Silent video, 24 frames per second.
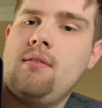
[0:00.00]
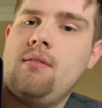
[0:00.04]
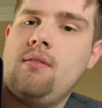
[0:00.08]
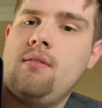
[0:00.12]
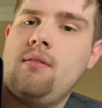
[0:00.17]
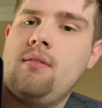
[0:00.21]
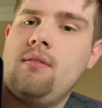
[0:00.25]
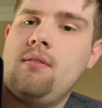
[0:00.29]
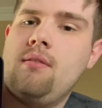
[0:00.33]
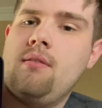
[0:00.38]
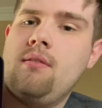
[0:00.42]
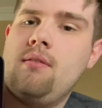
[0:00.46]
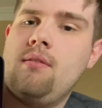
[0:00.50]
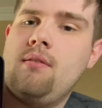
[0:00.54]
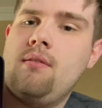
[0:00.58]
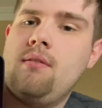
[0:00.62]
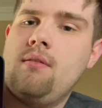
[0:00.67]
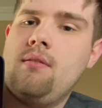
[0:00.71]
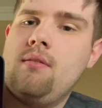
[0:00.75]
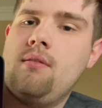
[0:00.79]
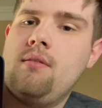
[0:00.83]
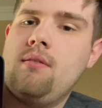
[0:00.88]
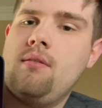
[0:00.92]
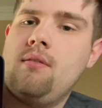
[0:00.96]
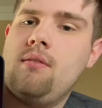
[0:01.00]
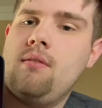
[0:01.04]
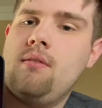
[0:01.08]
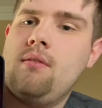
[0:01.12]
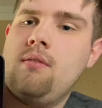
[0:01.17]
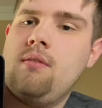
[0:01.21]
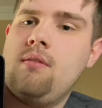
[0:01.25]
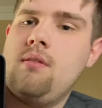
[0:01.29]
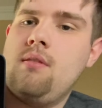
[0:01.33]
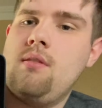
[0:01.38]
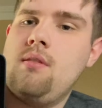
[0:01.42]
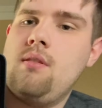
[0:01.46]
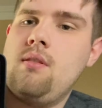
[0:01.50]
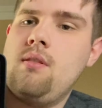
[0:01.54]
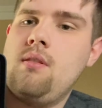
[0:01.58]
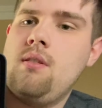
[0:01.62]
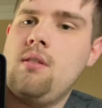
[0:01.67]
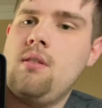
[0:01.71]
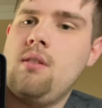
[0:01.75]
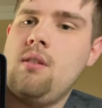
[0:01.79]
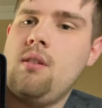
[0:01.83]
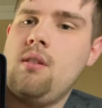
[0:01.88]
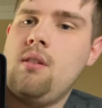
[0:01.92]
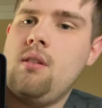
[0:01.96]

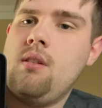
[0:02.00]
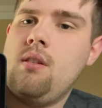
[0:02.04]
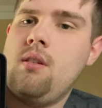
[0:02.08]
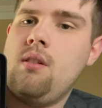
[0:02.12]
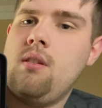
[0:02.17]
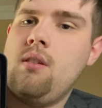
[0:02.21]
No one is speaking in this clip.